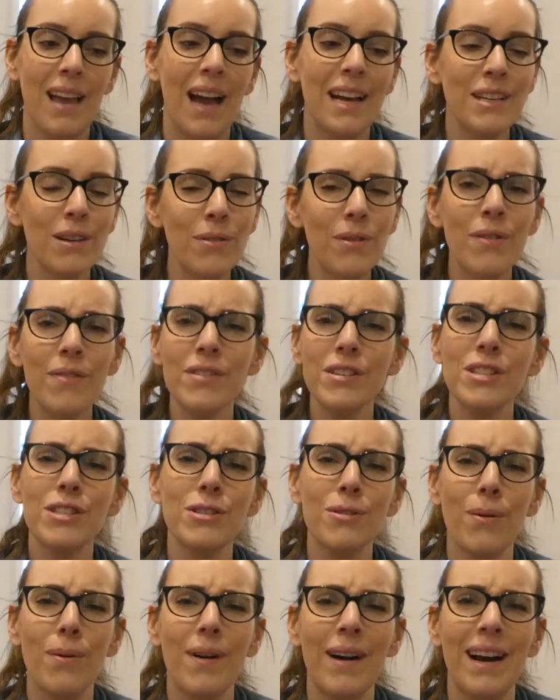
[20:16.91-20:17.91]
don't know of a
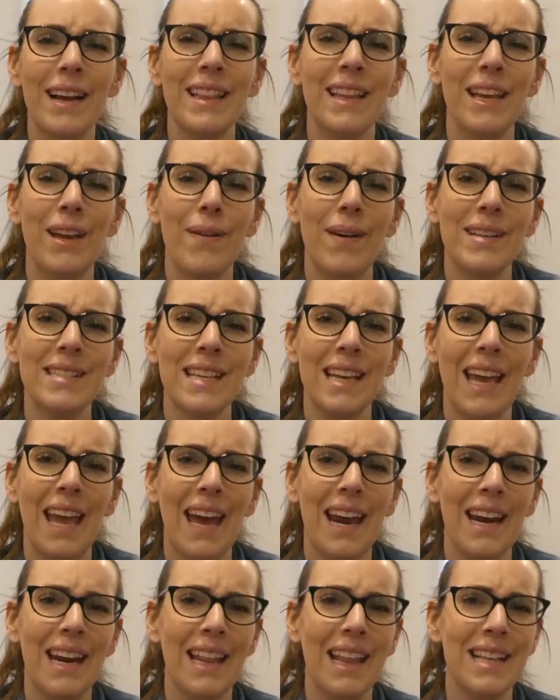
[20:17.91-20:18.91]
store in the US and
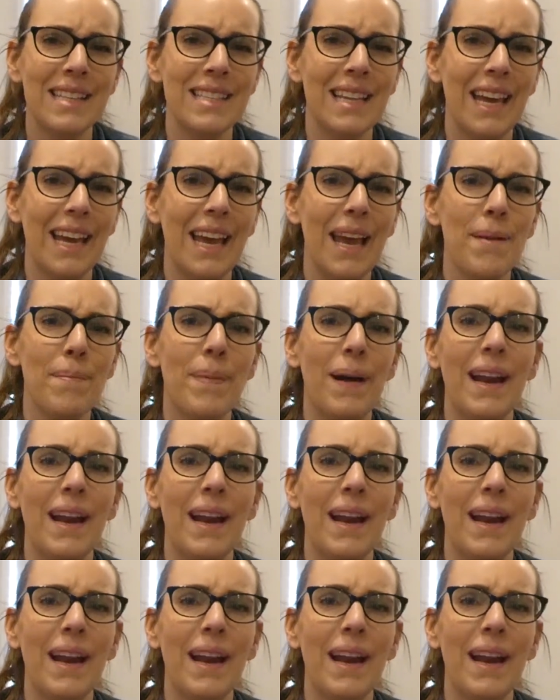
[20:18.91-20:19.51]
Canada that's like it,